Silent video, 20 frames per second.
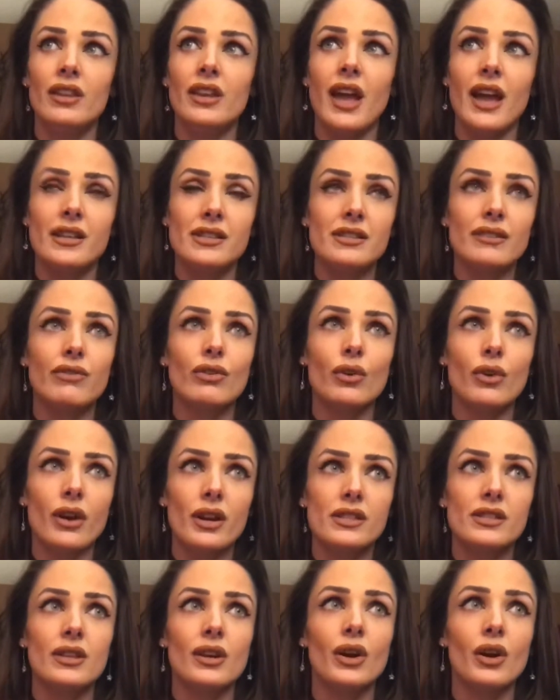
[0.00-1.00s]
Yes, of
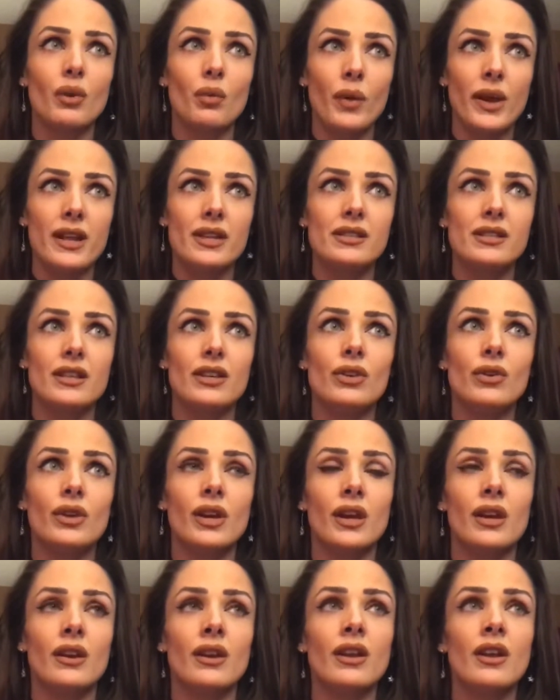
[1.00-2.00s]
course, there are ways that you
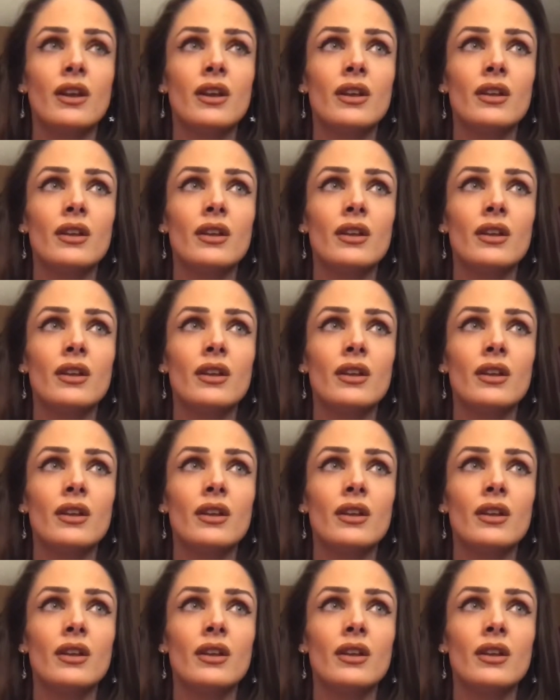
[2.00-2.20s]
can